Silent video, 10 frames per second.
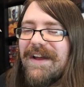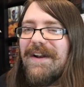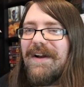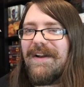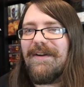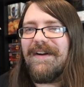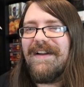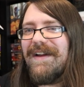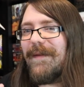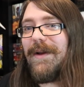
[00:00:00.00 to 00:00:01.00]
I don't, I don't,
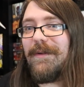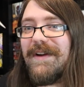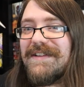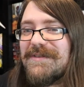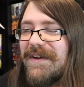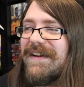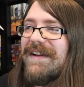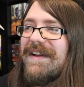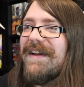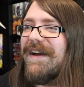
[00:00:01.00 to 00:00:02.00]
I'm not rich, right?